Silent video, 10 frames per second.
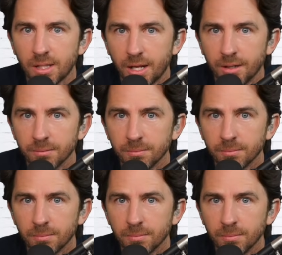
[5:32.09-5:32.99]
letter.
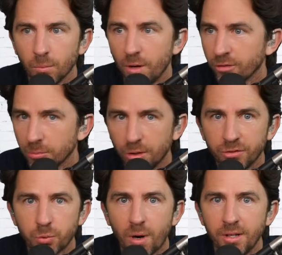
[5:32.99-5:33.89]
We
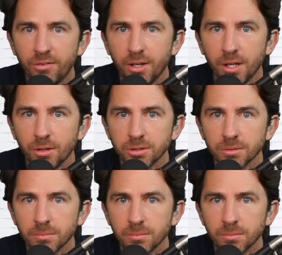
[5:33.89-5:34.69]
removed twenty videos.